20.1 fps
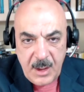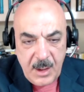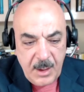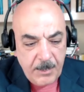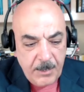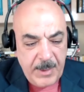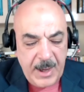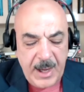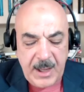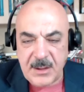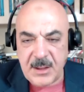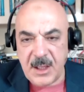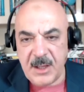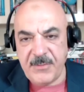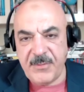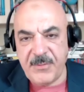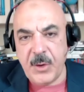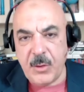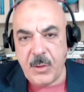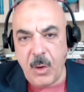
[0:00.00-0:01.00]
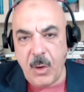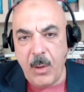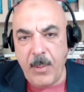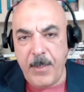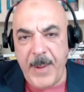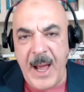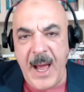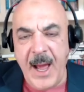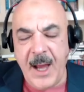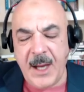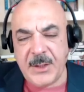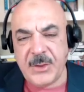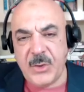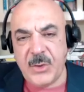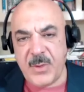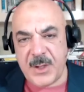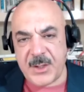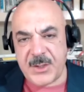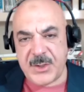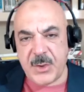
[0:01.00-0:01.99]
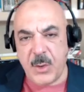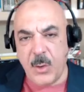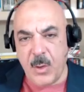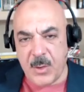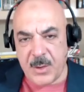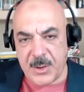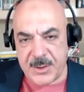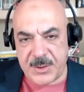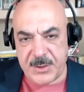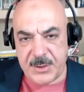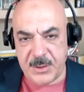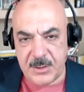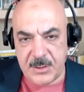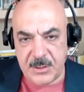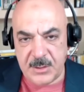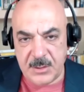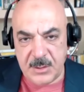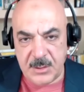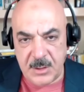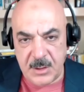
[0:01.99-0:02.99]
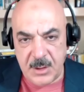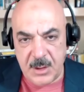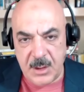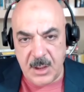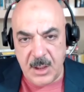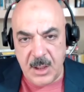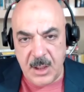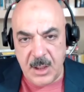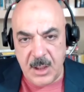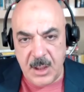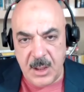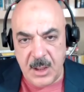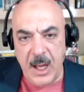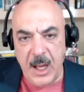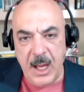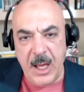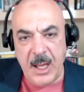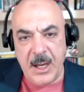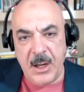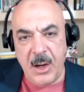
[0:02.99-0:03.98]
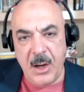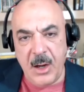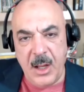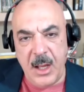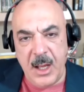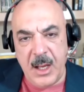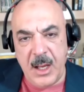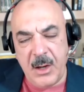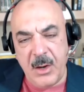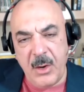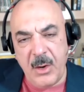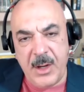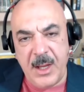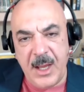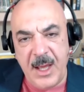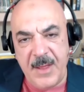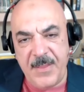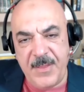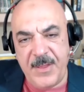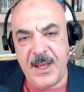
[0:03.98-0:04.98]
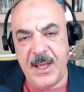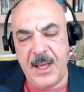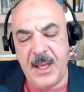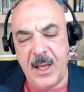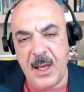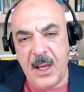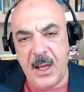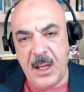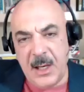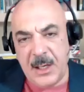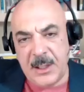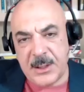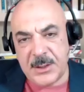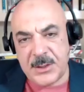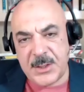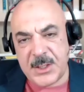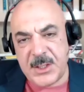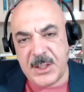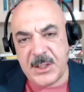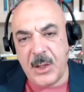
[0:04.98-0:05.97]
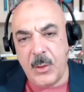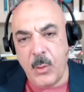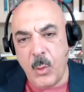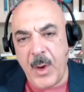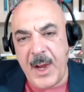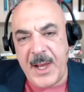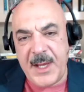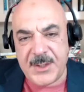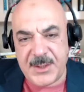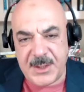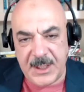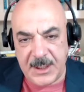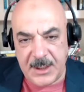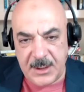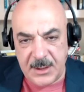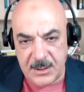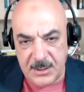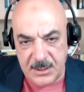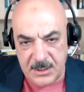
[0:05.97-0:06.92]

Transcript: But if you go back to the source and look at the electricity wasted